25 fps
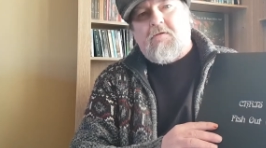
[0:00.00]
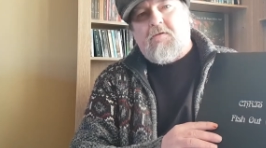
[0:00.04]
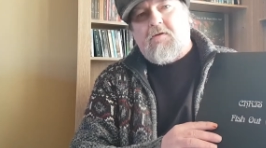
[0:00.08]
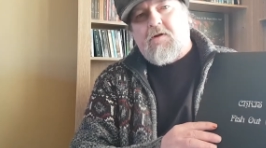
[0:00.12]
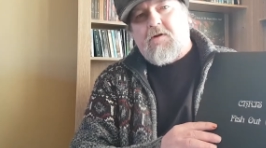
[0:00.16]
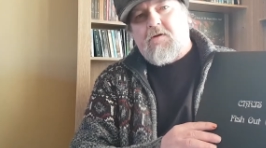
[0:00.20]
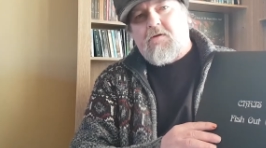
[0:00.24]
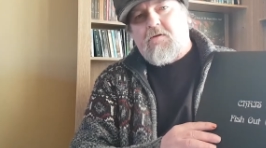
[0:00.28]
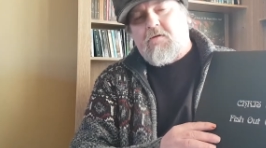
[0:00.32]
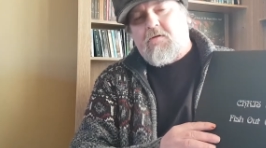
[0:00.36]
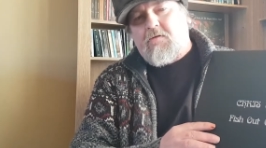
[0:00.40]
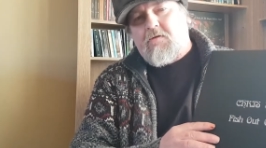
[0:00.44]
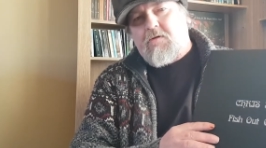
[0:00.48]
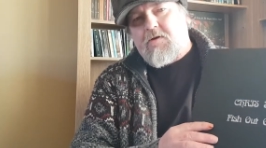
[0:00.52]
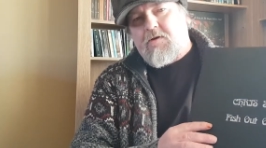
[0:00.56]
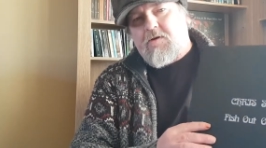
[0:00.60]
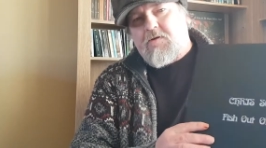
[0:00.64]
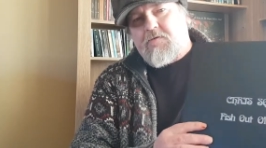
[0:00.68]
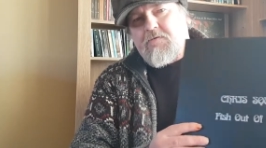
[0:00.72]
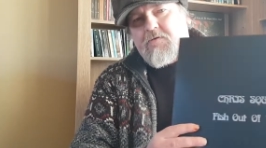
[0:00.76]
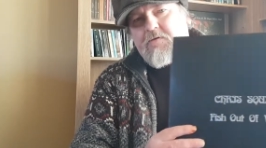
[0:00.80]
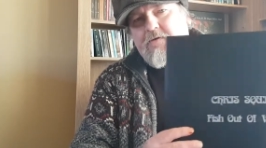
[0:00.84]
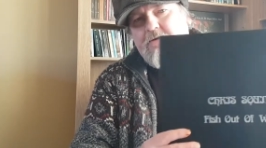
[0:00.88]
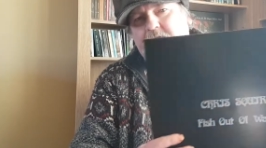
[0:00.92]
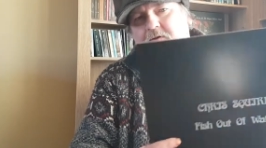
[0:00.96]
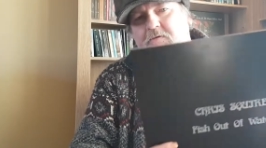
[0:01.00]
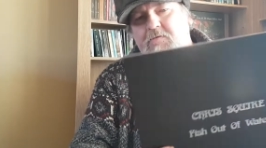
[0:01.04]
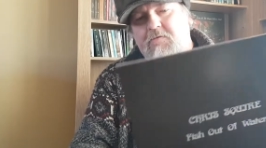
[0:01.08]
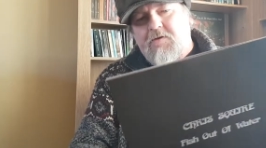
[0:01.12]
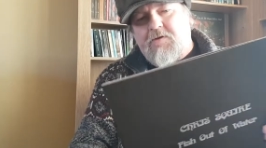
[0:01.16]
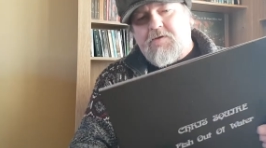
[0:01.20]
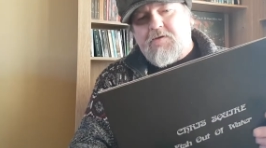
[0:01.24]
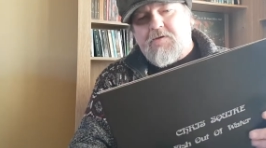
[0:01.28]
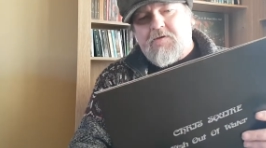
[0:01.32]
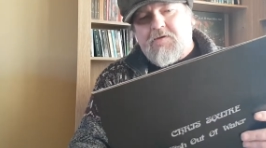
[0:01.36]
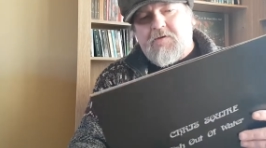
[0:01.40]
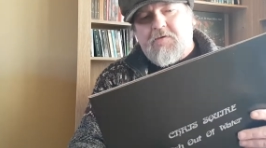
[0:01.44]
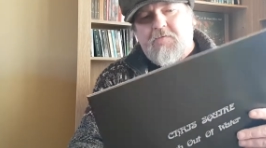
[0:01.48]
Recordings for doing
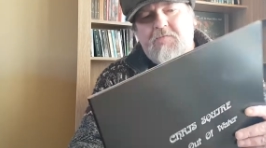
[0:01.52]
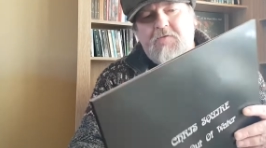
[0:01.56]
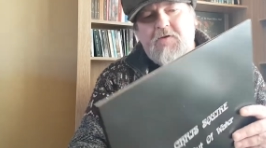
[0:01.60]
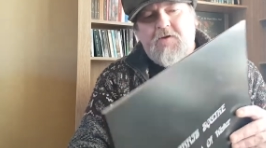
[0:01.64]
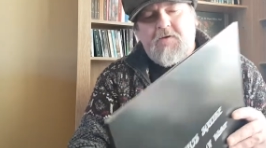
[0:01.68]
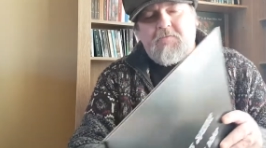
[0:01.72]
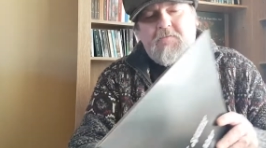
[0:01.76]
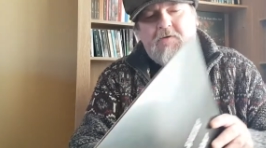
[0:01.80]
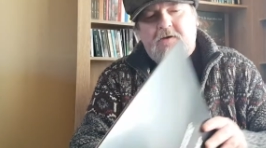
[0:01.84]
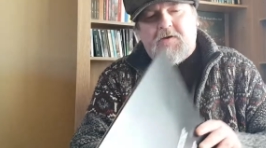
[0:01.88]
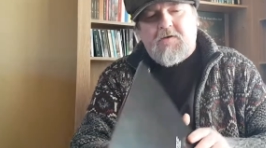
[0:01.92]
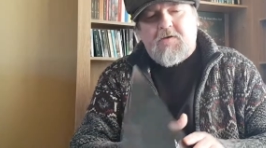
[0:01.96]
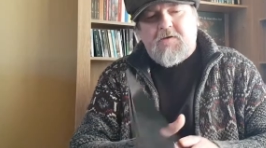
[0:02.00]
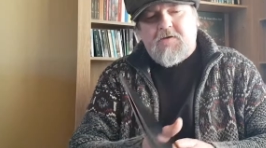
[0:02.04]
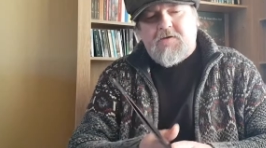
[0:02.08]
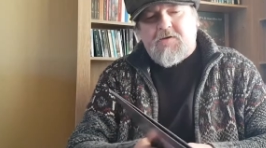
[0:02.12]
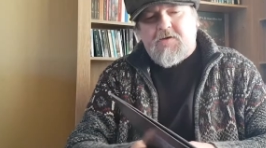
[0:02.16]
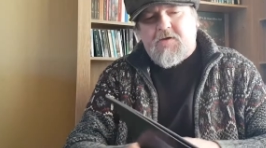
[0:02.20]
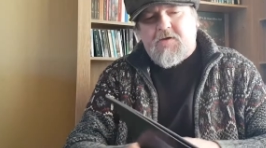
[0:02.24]
such a thing, because